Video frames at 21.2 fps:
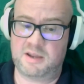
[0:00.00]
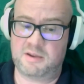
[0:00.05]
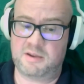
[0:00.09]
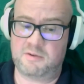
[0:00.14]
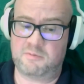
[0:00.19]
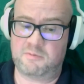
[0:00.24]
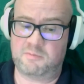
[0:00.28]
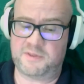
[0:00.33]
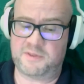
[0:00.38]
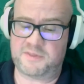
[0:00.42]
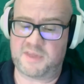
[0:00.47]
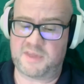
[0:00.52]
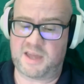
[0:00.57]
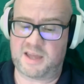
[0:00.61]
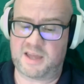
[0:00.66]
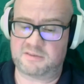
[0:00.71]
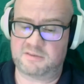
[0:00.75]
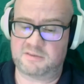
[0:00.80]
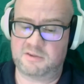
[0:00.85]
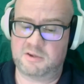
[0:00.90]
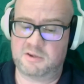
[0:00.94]
With
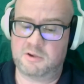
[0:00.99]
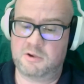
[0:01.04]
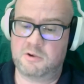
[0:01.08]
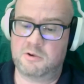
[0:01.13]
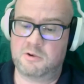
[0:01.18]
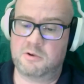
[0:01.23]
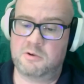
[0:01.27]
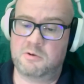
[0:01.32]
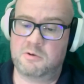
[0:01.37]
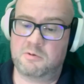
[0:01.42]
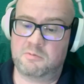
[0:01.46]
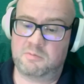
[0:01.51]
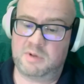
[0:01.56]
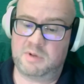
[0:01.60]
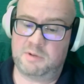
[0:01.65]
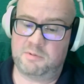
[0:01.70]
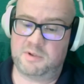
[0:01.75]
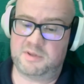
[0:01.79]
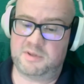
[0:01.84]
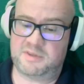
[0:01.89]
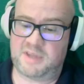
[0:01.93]
that, we
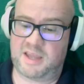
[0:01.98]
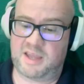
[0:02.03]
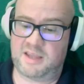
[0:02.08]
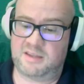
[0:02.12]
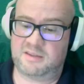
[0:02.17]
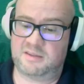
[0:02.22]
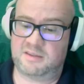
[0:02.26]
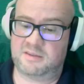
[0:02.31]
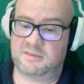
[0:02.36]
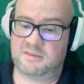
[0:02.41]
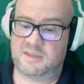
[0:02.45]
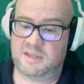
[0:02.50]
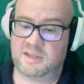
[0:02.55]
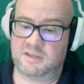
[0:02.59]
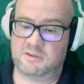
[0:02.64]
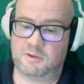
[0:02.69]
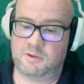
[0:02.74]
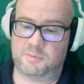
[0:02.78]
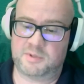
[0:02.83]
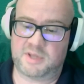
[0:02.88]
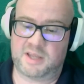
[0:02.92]
would take the
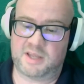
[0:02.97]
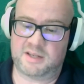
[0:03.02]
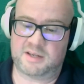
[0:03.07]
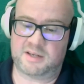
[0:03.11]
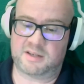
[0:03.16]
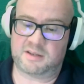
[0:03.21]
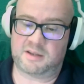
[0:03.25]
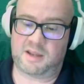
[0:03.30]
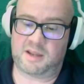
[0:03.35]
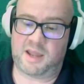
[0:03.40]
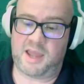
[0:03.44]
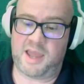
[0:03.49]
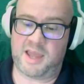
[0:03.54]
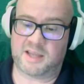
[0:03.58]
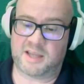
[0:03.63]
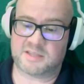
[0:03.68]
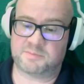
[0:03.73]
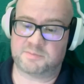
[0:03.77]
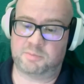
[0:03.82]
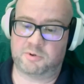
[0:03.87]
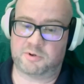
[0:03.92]
Adobe data,
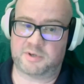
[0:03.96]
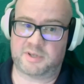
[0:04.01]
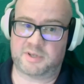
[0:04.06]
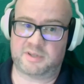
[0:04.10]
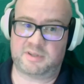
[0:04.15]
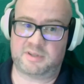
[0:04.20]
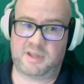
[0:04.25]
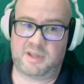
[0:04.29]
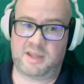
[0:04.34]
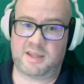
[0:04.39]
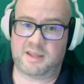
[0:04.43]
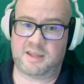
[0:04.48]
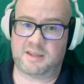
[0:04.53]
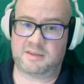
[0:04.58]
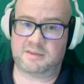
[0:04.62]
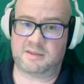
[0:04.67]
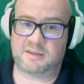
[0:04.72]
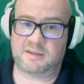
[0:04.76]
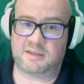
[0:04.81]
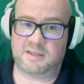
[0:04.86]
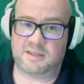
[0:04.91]
export it,
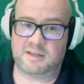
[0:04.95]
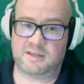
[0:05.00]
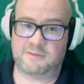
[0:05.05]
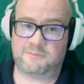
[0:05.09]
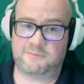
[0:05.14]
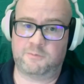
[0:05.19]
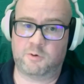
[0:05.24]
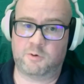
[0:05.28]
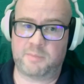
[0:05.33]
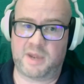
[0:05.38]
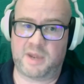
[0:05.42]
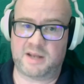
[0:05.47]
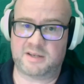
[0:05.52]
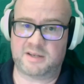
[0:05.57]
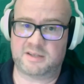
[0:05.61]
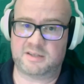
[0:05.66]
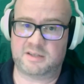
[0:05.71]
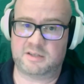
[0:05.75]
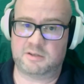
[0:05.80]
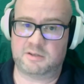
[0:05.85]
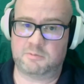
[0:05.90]
and get it
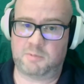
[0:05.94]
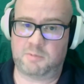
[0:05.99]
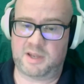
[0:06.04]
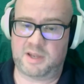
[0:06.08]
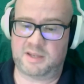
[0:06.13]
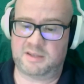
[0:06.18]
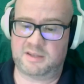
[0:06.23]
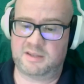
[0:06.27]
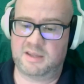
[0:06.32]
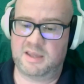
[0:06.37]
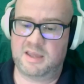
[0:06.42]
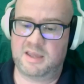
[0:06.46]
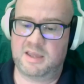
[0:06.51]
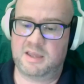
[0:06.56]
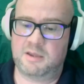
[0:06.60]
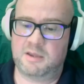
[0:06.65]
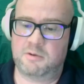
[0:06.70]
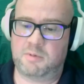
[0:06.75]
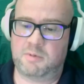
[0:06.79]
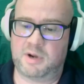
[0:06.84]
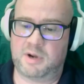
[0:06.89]
formatted in a way
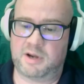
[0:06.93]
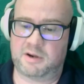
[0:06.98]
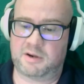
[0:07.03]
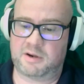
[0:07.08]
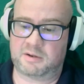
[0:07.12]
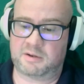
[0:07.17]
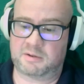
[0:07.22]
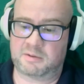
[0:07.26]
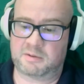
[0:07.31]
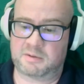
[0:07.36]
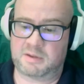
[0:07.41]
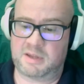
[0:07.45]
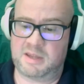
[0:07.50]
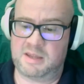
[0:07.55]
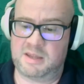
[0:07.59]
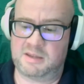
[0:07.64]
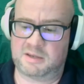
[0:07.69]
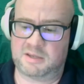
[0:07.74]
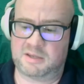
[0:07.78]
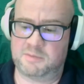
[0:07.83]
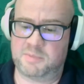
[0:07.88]
where
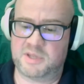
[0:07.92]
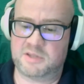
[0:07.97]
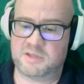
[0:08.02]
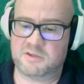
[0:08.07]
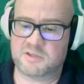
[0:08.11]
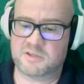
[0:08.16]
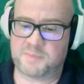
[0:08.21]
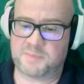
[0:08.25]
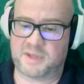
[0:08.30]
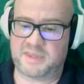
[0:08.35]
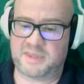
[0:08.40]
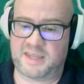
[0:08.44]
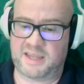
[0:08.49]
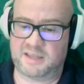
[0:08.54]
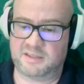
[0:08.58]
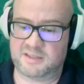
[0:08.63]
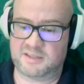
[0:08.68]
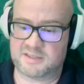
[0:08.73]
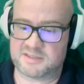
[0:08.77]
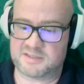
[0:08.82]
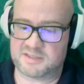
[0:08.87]
it could be used by the
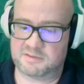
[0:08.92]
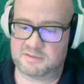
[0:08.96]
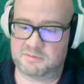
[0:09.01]
analyst.